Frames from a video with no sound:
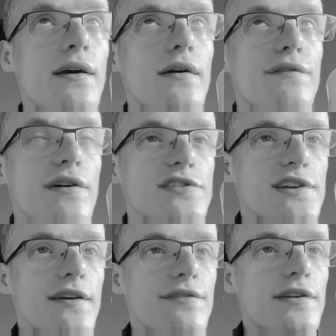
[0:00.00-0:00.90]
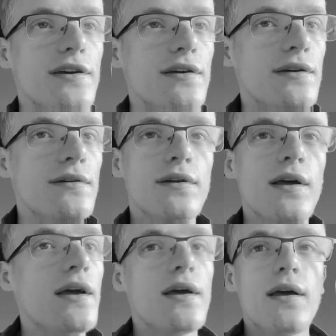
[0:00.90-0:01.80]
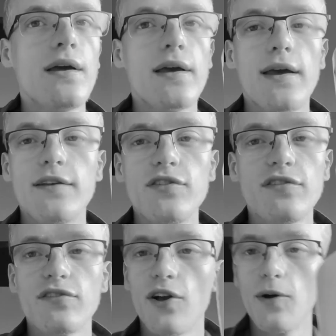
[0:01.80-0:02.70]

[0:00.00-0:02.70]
Third shift. It doesn't stop.